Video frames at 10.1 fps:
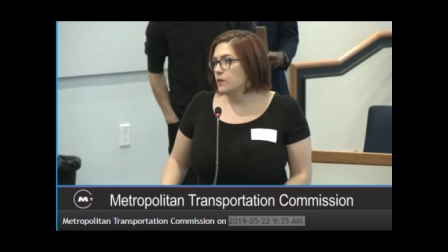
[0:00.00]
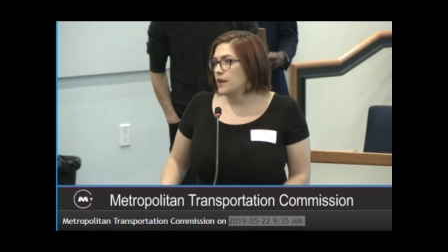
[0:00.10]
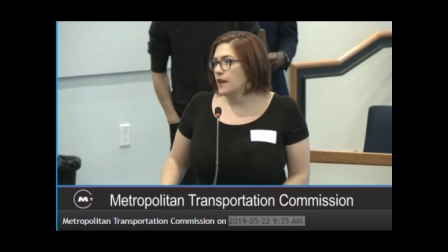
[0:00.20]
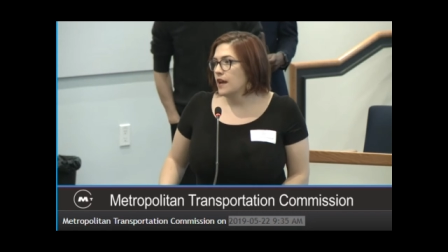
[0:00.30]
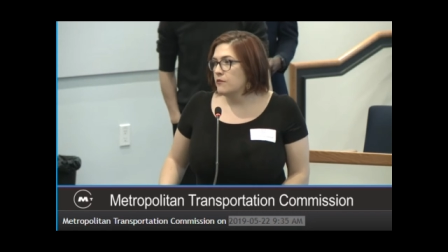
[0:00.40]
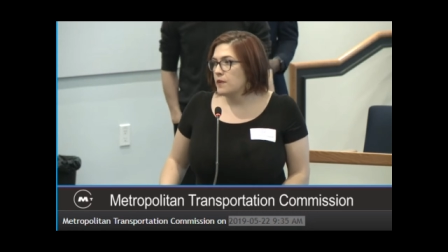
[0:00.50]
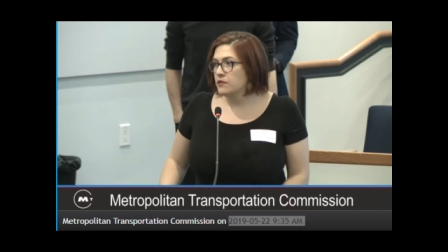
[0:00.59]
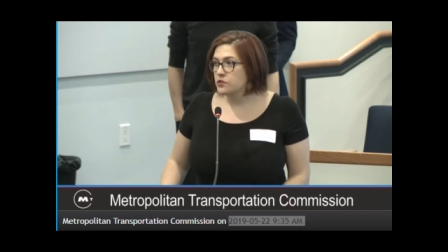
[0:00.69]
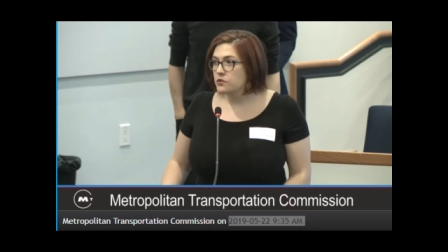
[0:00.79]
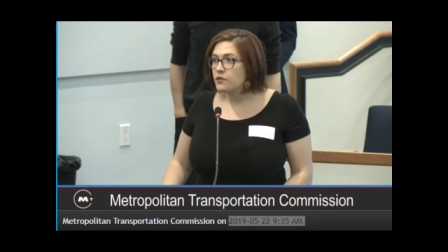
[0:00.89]
We have
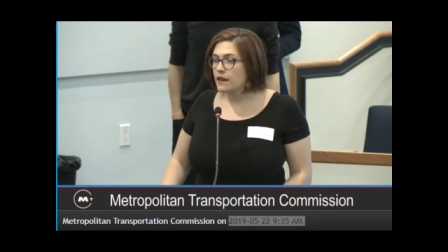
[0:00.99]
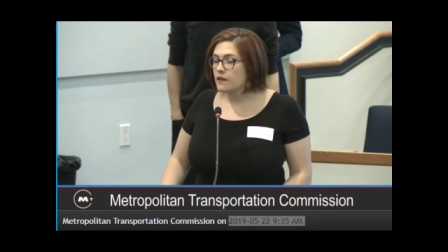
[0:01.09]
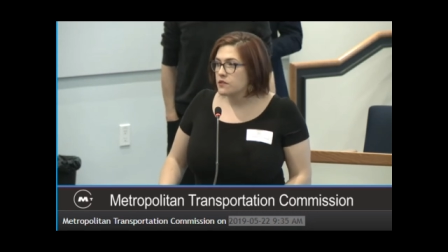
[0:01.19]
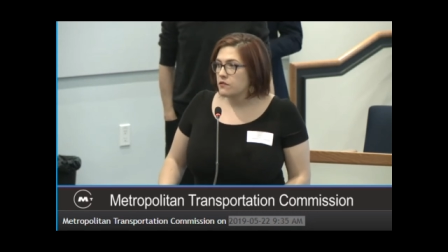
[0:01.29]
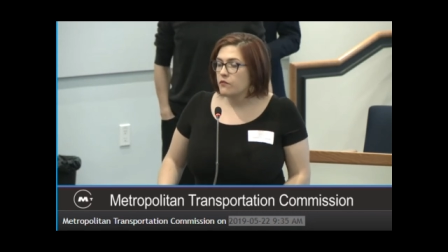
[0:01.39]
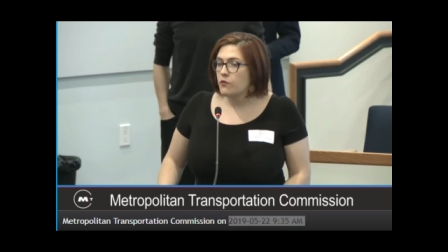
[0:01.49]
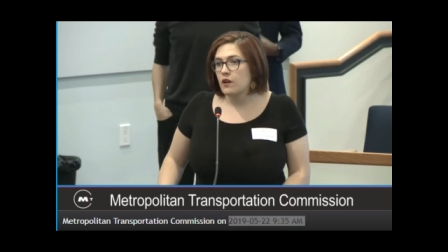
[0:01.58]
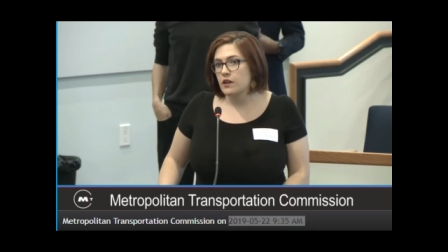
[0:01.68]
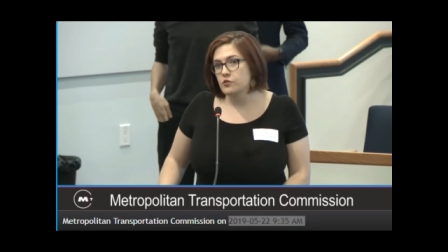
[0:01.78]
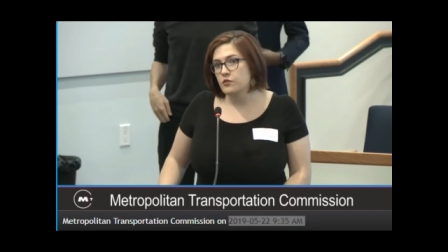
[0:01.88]
about
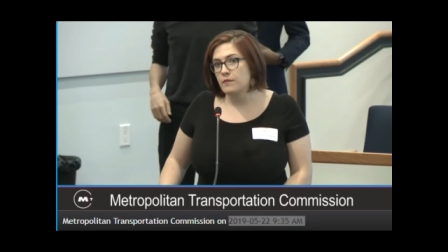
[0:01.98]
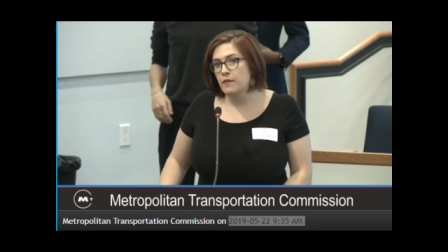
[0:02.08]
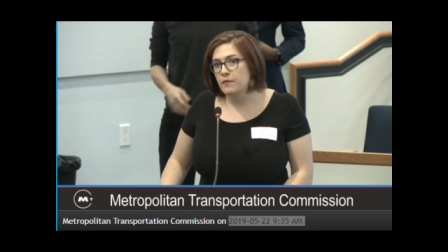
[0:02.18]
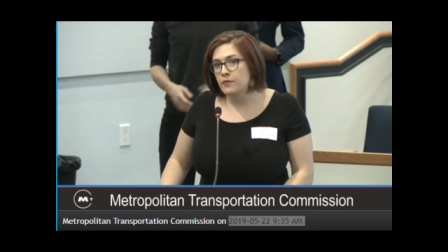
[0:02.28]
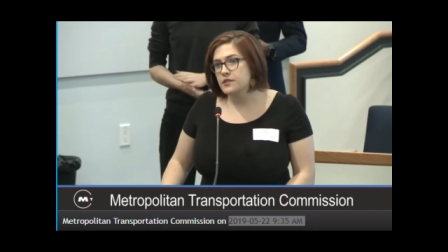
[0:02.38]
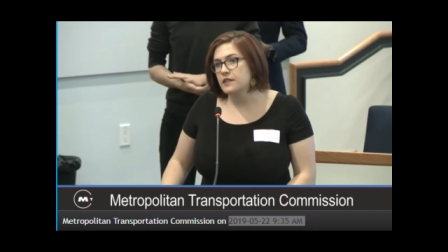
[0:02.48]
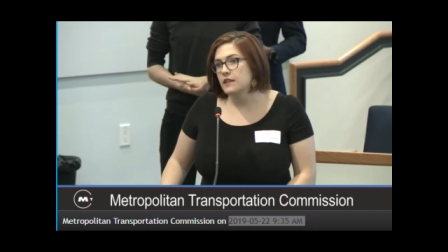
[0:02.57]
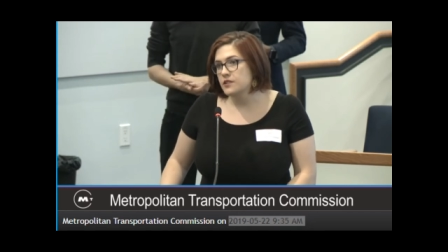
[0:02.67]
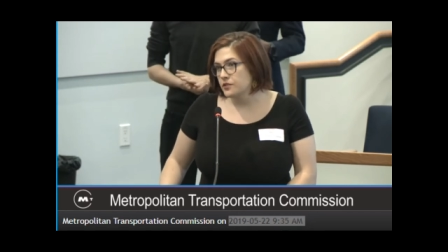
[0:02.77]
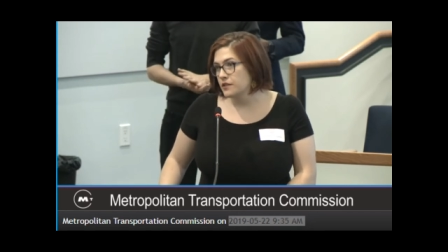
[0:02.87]
2,400 members
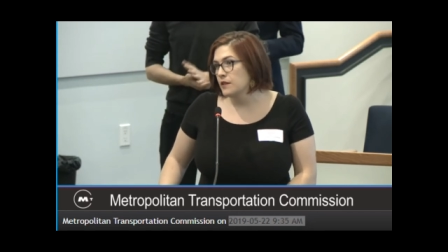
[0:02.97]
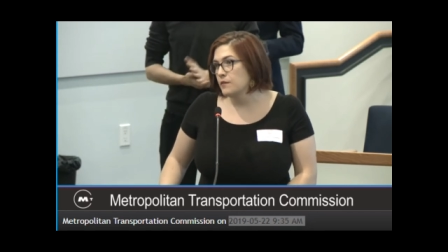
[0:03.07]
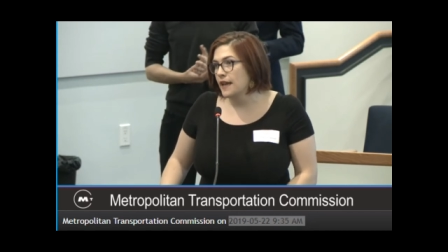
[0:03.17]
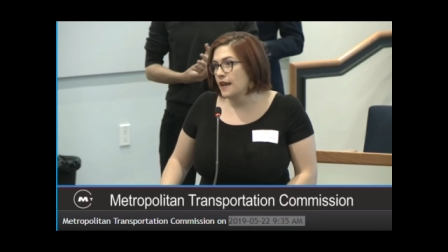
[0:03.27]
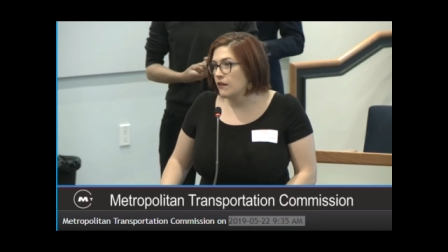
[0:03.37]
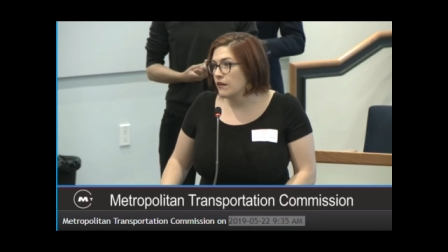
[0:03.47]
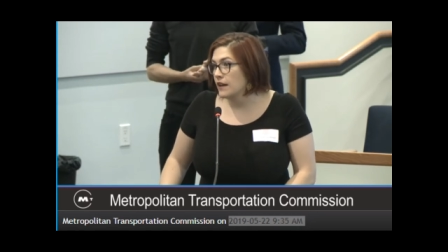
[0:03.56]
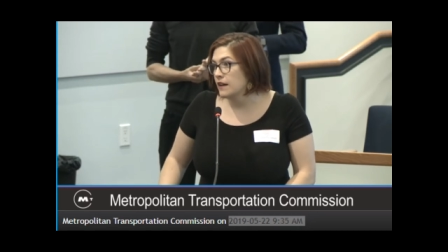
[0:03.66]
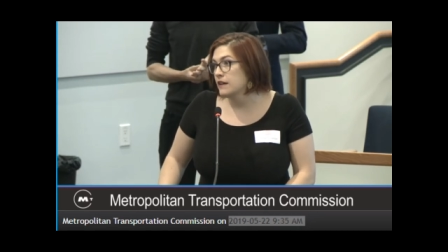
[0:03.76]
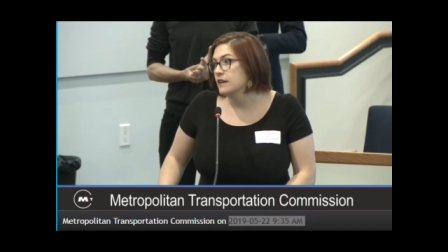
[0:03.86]
clustered in the Bay
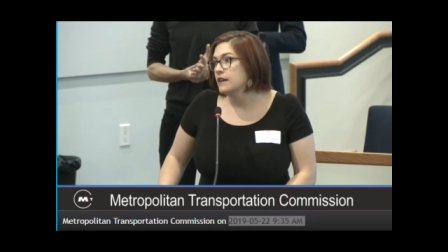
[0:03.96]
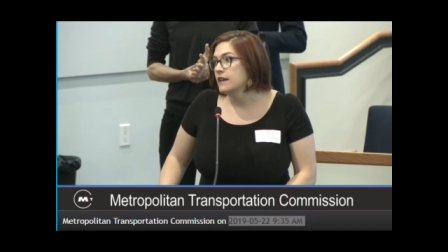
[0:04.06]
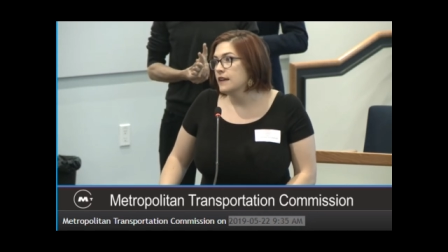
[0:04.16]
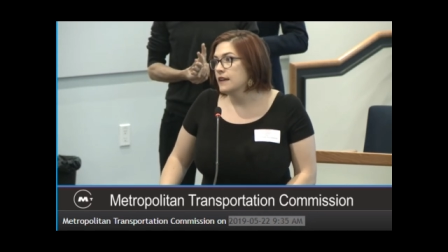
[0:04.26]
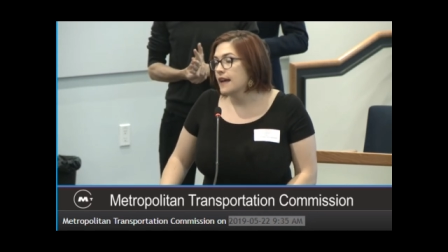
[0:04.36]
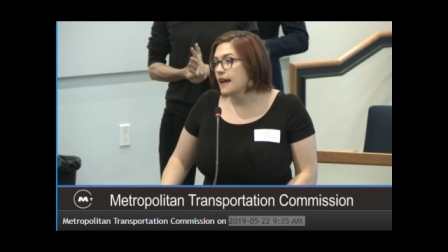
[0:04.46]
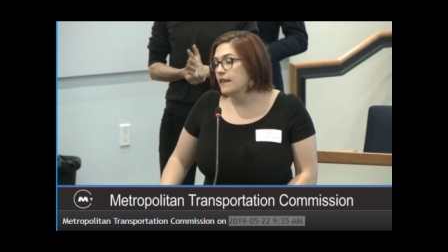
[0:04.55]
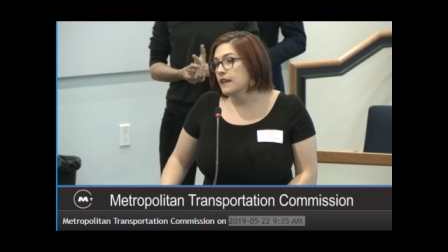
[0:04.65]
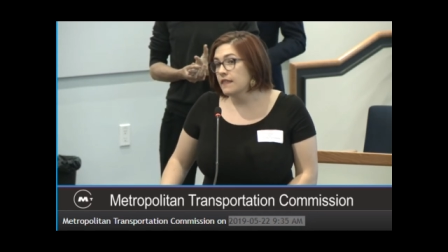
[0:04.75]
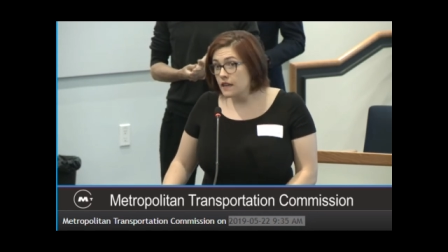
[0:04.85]
Area,
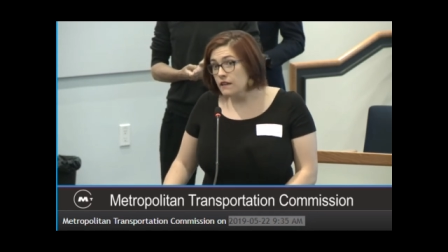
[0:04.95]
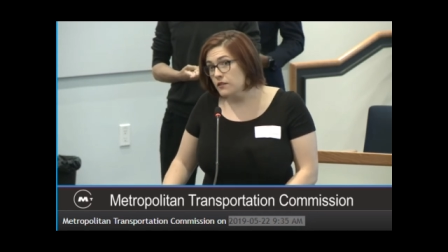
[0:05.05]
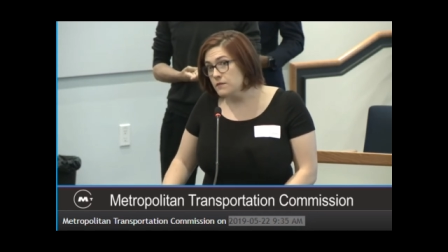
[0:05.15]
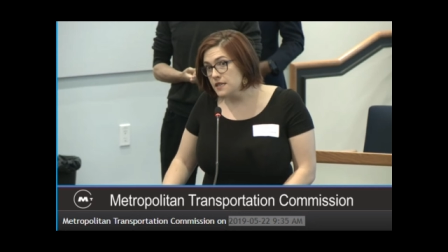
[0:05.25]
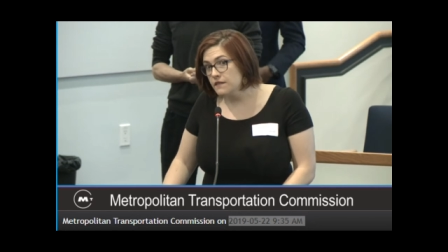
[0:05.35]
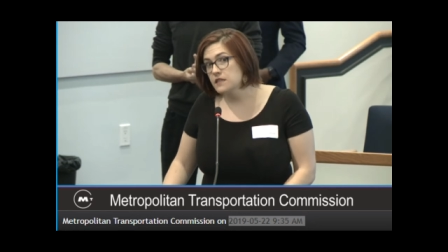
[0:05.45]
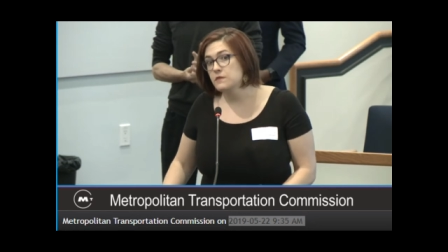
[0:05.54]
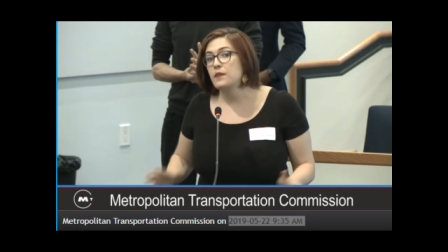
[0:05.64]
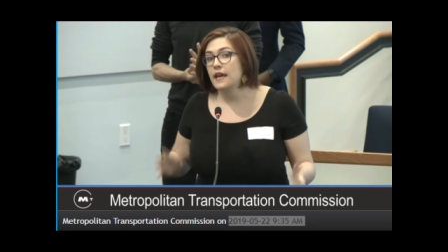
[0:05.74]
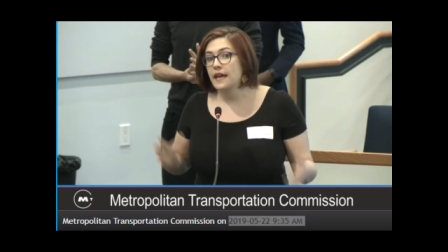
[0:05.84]
and they think of themselves
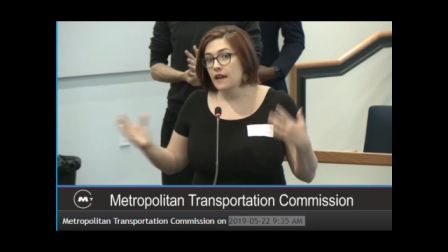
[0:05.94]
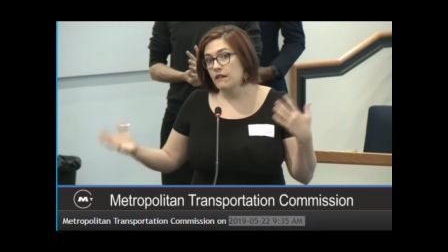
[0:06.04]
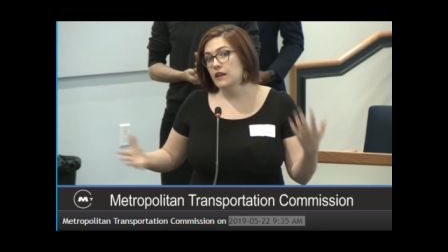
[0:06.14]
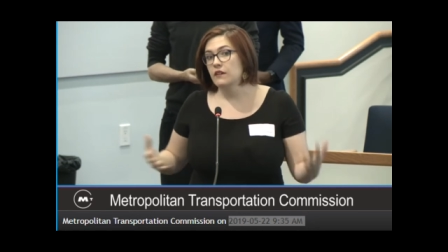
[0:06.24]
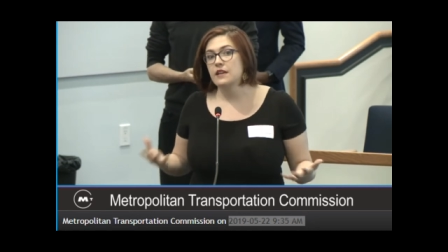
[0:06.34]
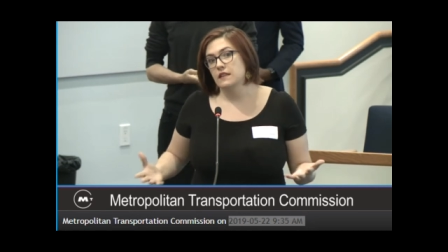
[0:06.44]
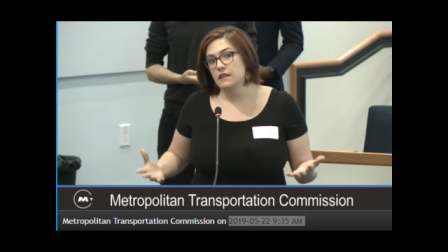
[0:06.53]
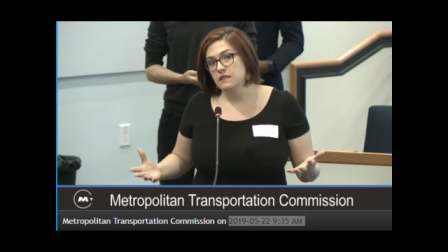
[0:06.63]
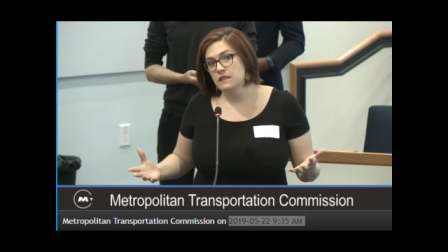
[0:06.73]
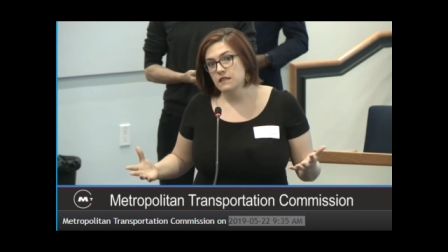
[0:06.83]
as Bay Area
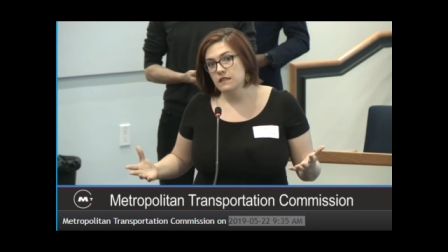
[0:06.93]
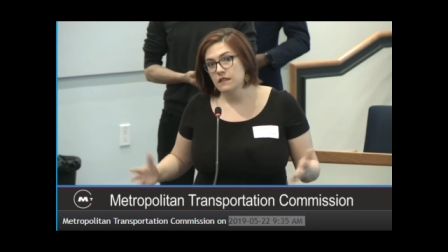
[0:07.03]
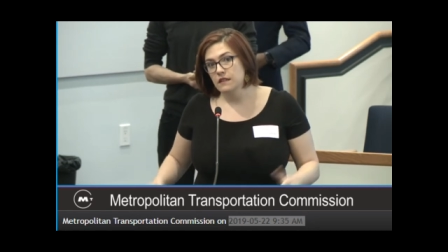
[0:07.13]
residents.